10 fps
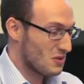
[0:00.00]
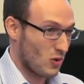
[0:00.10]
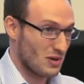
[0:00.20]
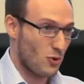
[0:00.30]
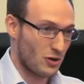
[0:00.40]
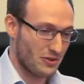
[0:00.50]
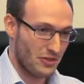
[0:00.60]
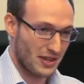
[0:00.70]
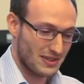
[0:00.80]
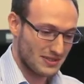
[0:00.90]
one important
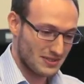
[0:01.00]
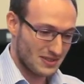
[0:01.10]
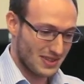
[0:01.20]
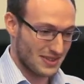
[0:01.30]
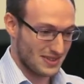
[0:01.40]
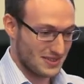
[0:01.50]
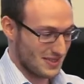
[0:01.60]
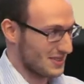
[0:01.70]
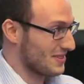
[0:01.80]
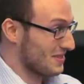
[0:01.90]
thing
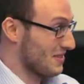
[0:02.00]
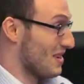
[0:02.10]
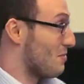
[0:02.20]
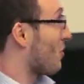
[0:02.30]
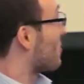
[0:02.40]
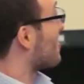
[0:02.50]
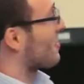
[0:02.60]
that, about these